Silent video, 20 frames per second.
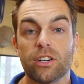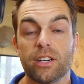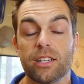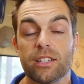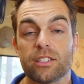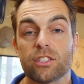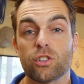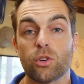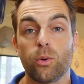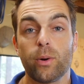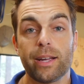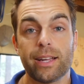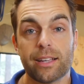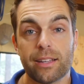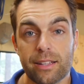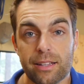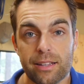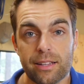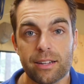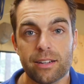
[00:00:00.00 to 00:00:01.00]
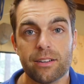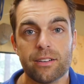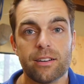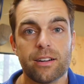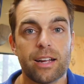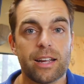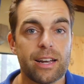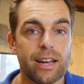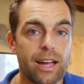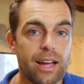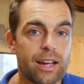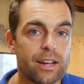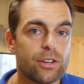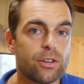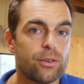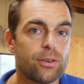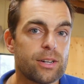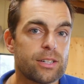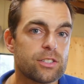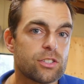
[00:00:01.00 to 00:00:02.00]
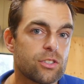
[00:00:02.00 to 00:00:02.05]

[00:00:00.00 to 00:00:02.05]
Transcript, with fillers: is quite clear and accurate,